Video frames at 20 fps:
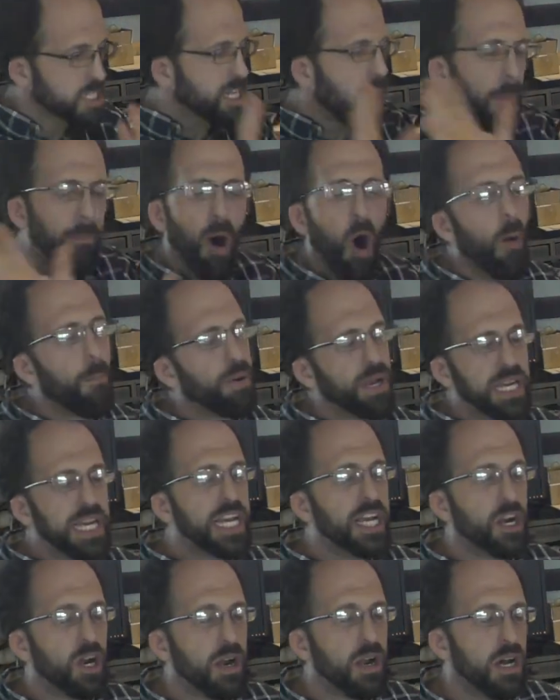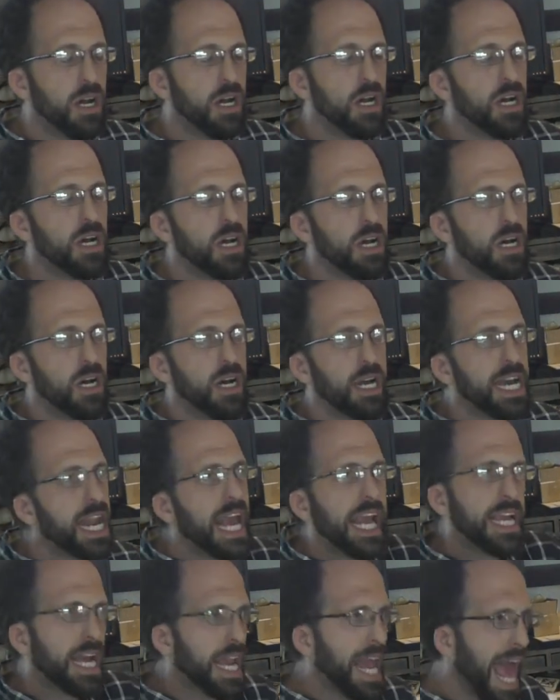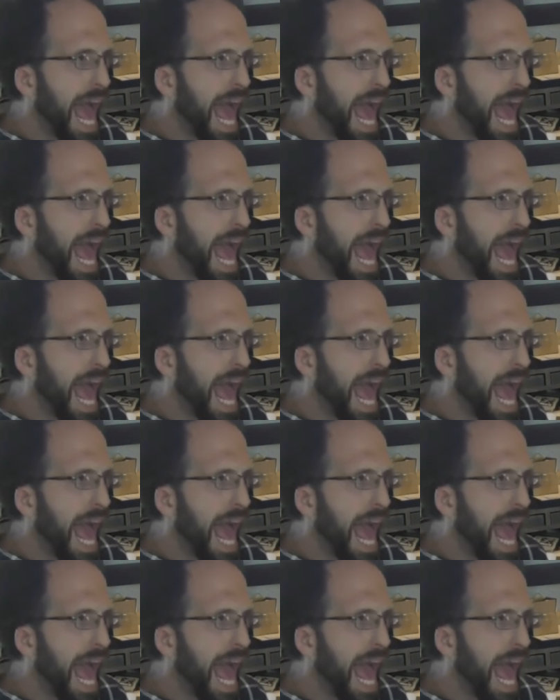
Stop hoping here. It ain't gonna